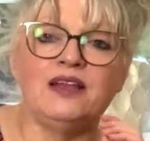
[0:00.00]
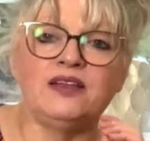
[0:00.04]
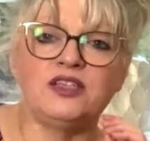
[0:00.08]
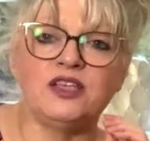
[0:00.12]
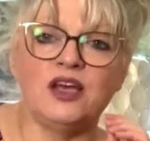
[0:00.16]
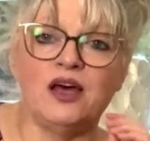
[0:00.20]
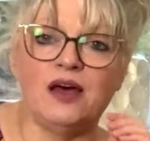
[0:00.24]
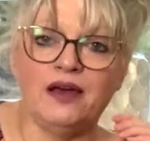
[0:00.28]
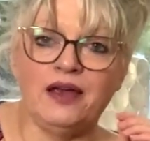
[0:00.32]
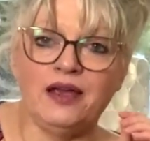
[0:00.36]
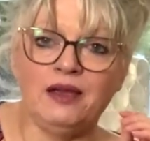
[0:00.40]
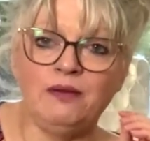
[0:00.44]

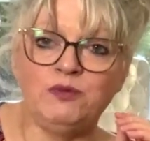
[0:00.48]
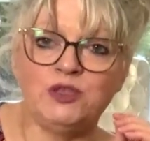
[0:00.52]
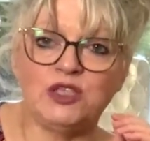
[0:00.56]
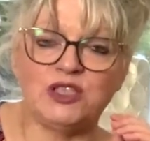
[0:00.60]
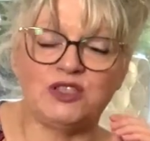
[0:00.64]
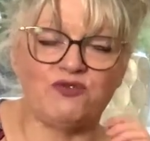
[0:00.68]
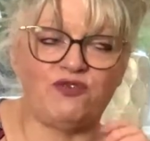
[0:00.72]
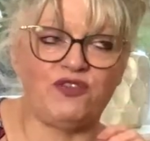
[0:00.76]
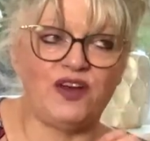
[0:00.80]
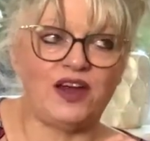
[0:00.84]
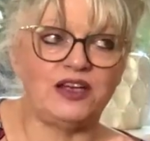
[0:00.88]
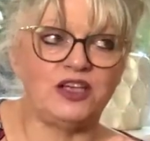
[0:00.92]
Time
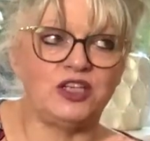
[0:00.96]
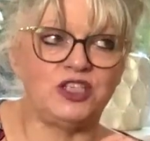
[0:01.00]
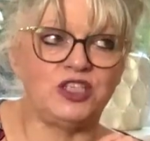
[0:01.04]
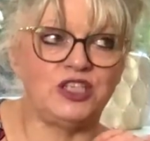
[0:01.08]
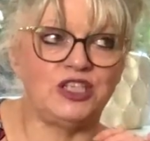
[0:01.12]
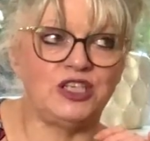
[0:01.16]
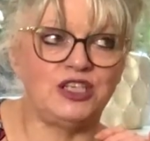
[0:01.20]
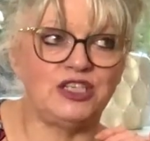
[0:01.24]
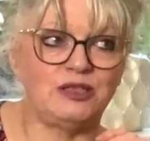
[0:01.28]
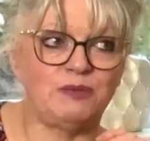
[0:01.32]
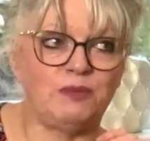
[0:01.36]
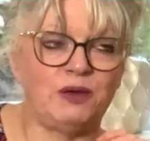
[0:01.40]
just
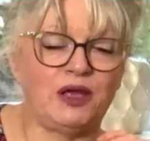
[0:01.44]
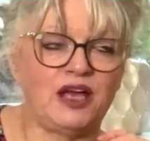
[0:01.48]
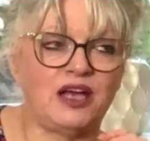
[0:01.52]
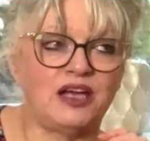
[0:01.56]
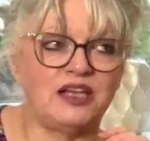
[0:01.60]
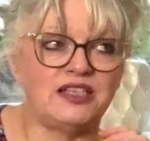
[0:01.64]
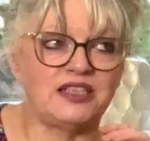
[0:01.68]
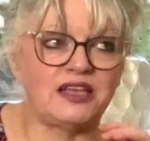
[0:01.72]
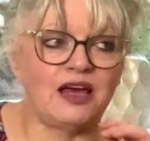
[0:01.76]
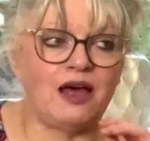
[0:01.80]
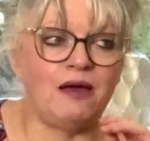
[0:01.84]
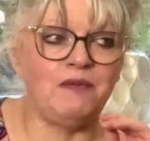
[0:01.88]
vanishes
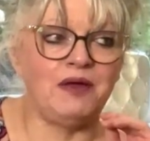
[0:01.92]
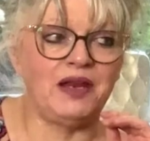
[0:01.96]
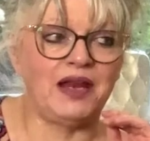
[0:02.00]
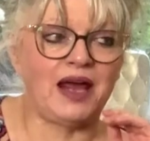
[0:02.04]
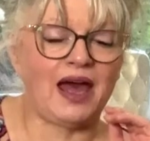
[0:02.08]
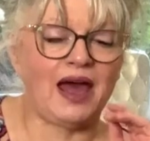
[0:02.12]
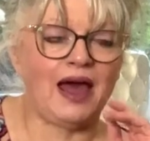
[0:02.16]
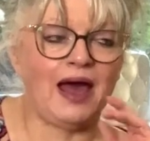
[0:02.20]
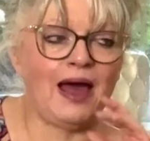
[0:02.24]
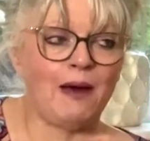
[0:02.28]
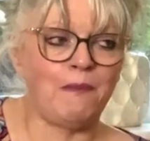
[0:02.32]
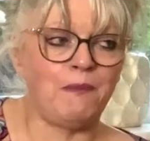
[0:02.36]
because I'm in a
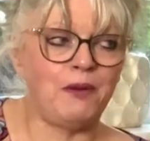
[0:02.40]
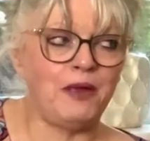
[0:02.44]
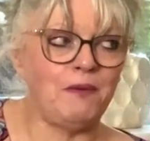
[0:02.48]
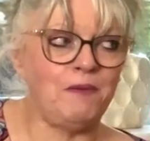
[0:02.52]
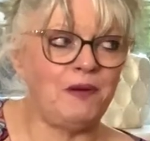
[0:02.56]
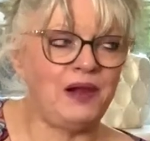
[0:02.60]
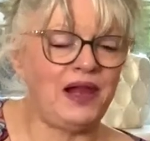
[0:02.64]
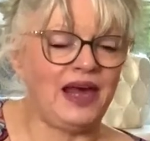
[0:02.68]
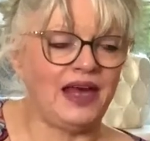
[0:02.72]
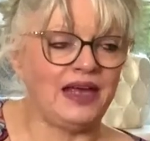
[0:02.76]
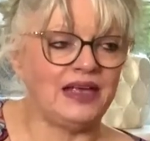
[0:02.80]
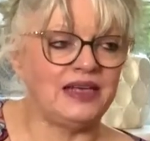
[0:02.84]
happy
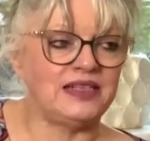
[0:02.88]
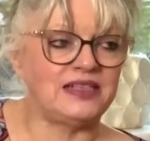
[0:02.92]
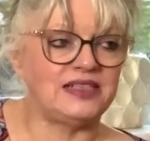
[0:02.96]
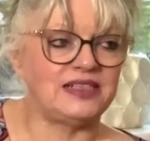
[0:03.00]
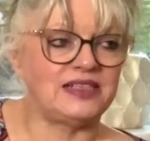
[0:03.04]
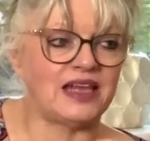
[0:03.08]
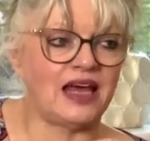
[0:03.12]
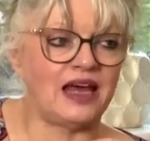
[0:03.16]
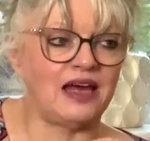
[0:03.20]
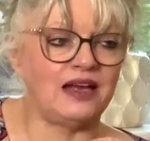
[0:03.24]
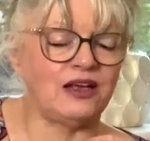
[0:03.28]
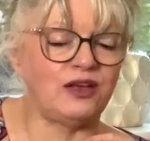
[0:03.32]

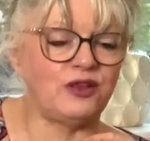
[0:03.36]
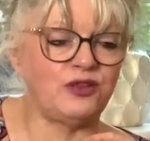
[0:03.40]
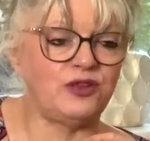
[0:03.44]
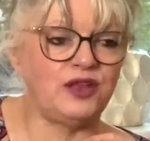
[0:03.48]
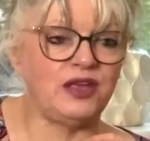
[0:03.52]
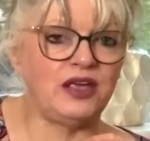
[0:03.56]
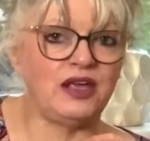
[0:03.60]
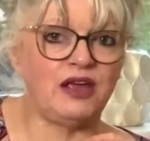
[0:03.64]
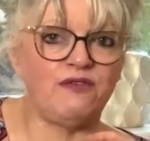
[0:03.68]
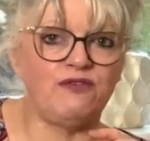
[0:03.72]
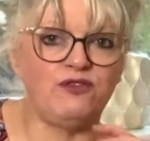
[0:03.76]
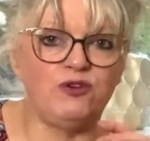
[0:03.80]
place, and I
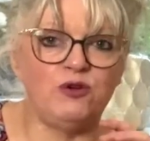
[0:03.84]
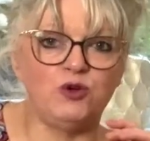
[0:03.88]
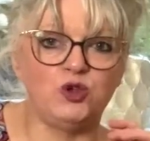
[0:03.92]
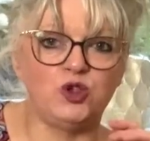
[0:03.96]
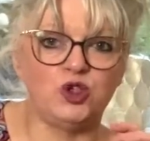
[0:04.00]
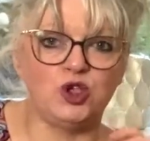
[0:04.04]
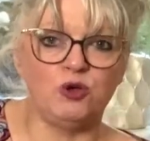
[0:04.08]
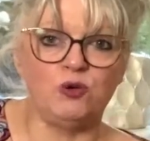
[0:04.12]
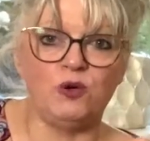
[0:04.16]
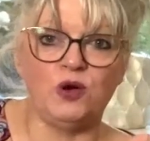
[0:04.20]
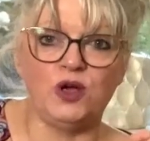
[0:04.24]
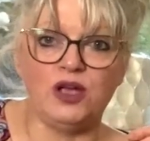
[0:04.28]
think if you
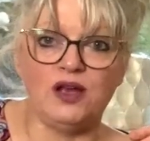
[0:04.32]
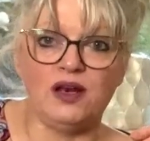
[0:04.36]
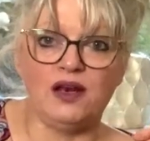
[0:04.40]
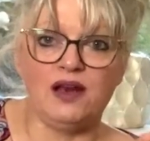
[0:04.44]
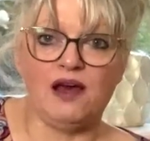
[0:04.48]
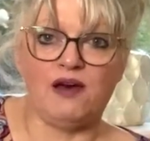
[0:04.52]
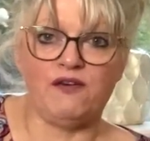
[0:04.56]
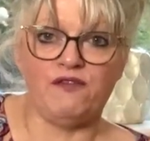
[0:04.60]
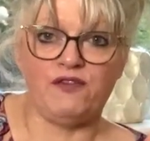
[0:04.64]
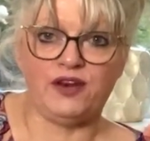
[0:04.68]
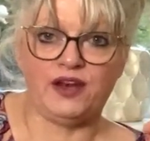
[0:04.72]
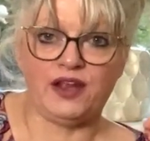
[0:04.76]
do what you
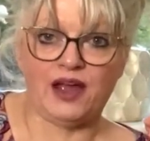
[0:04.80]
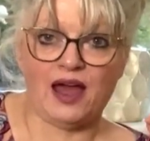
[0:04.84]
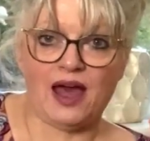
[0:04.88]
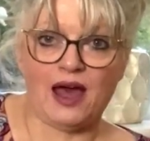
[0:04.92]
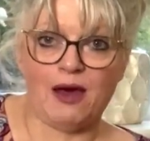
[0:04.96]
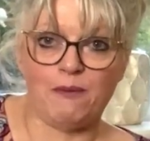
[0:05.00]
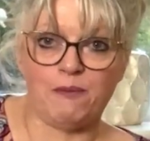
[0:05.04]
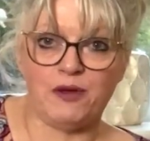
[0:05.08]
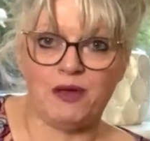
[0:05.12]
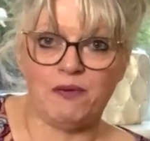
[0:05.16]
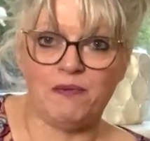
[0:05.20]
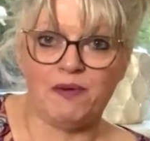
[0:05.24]
love and you're
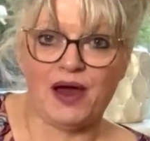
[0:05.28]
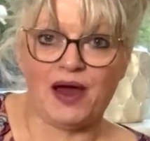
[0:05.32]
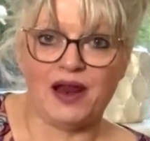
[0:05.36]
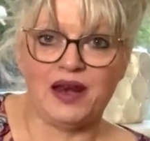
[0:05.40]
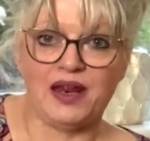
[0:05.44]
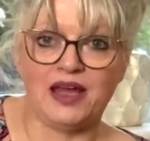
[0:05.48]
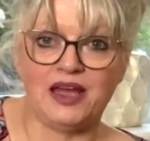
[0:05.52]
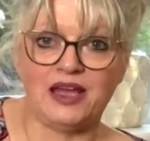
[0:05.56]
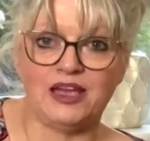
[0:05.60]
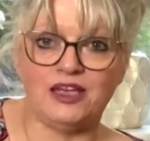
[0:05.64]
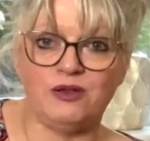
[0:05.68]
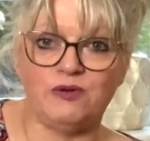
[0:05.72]
happy about
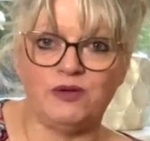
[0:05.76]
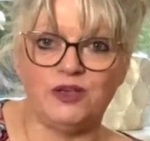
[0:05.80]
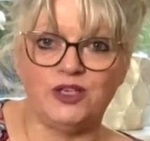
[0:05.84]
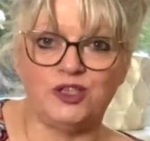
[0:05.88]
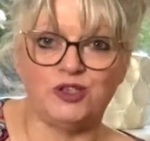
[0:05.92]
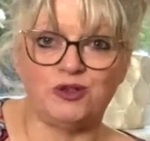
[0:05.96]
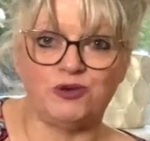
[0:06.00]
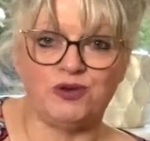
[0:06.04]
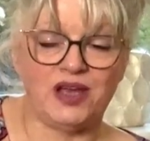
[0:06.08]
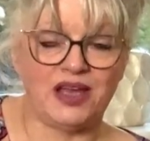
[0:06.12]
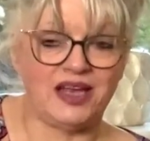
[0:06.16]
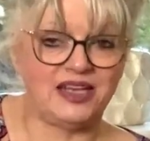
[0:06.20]
it and you
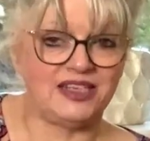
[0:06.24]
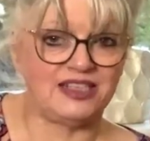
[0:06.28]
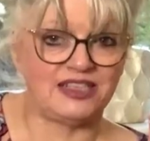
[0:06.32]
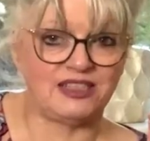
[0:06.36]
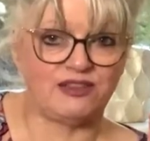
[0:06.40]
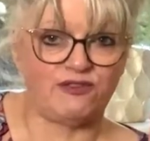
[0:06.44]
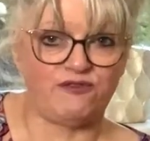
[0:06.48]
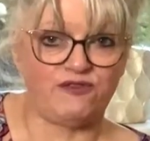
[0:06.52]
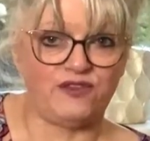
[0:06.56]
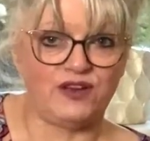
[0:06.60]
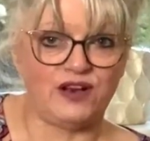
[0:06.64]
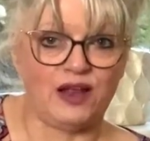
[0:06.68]
enjoy it, it
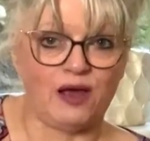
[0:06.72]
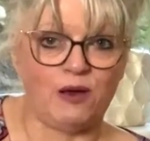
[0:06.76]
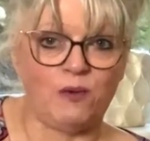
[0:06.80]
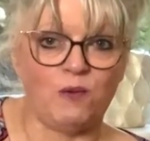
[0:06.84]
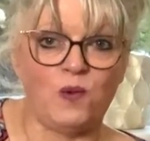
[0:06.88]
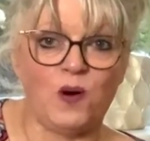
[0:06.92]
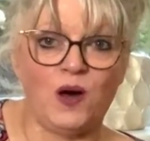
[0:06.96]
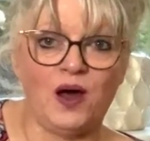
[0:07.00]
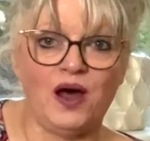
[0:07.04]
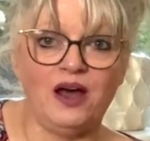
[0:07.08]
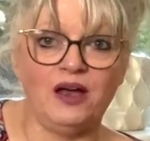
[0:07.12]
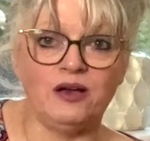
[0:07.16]
doesn't feel like
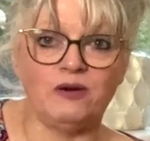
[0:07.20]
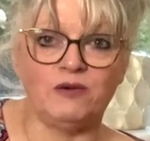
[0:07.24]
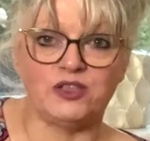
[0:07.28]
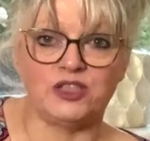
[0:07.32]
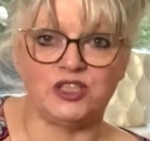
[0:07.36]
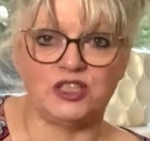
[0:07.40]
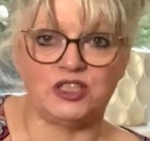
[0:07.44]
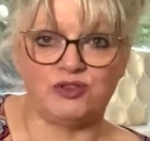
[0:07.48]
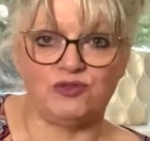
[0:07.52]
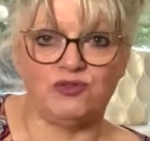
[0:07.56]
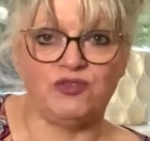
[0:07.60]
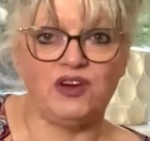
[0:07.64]
work,
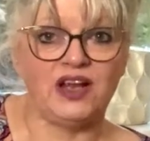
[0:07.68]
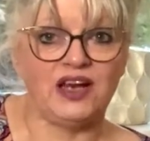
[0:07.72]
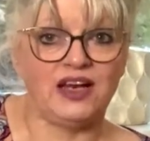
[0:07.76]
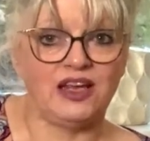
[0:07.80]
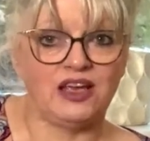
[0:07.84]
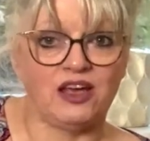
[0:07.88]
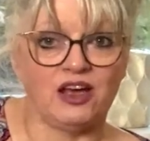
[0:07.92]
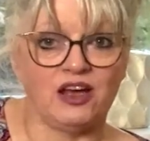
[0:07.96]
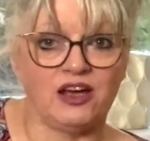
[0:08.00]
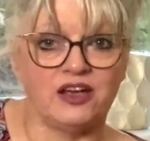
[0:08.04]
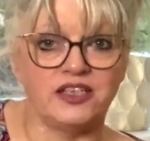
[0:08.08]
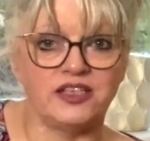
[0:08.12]
which is really
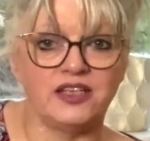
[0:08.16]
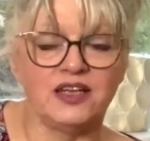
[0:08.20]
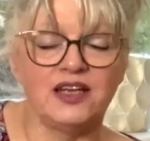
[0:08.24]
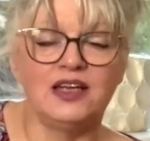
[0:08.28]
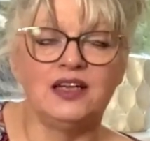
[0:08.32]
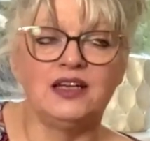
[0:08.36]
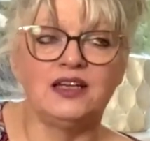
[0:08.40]
good.